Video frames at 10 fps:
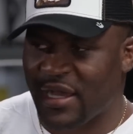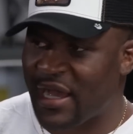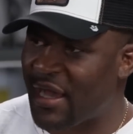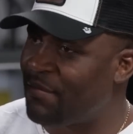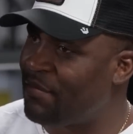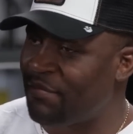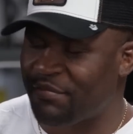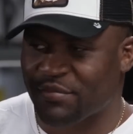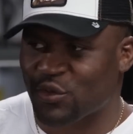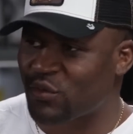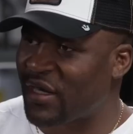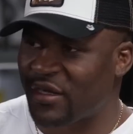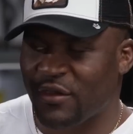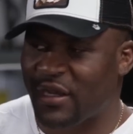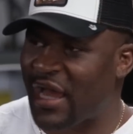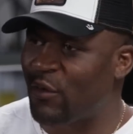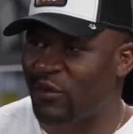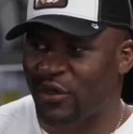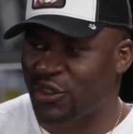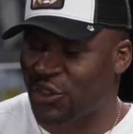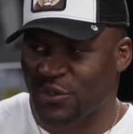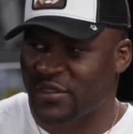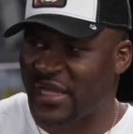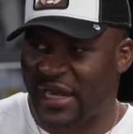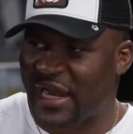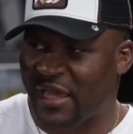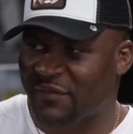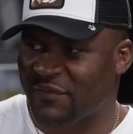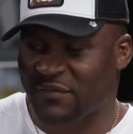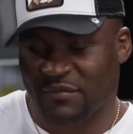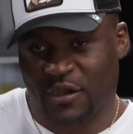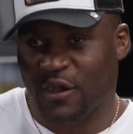I swear to God, I will not choose that life.